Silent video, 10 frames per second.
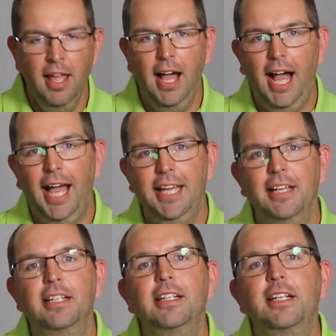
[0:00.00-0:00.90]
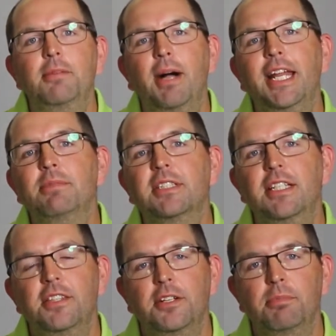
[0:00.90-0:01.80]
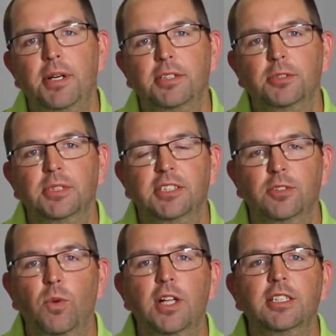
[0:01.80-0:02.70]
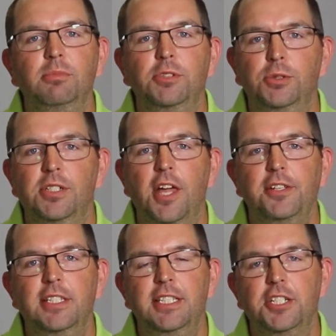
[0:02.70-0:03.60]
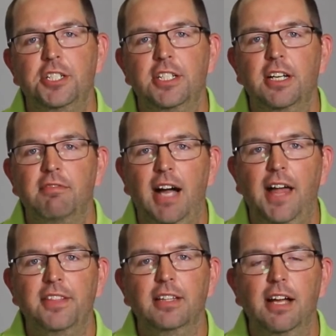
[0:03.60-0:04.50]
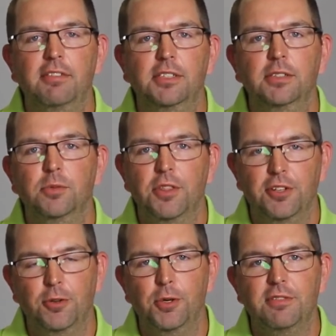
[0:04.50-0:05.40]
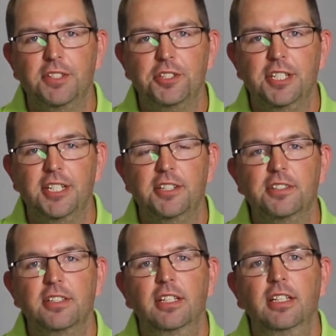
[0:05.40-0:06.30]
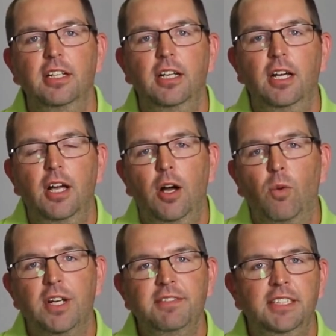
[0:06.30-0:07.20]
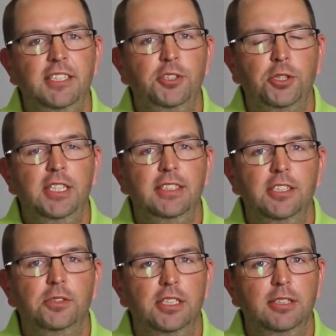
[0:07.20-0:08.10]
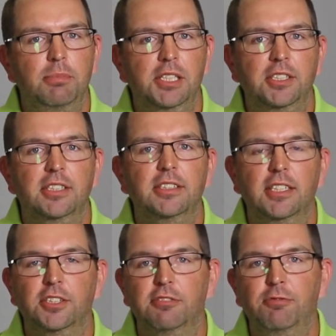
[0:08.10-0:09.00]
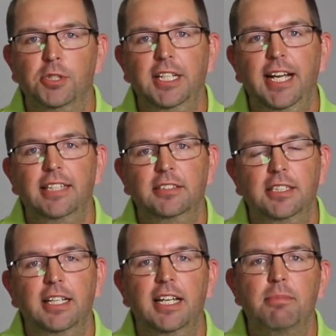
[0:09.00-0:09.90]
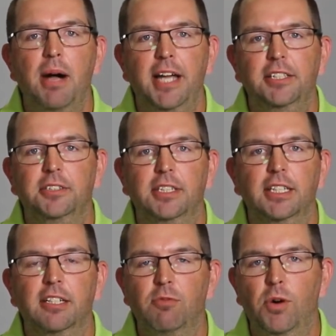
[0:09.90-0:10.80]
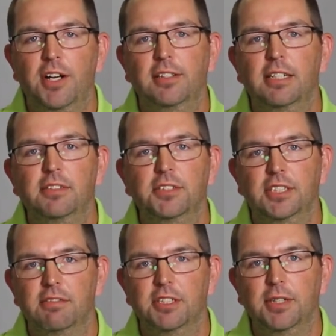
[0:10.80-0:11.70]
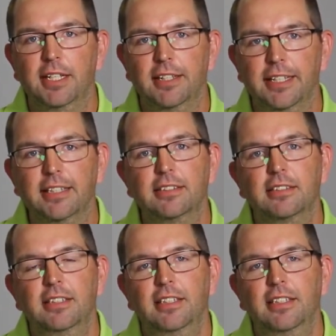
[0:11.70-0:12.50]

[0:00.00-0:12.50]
Hi, my name is Keith Kompoltowicz and welcome to another edition of On the Level with the Corps of Engineers. One of the Detroit District's missions is the forecasting and monitoring of water levels of the Great Lakes.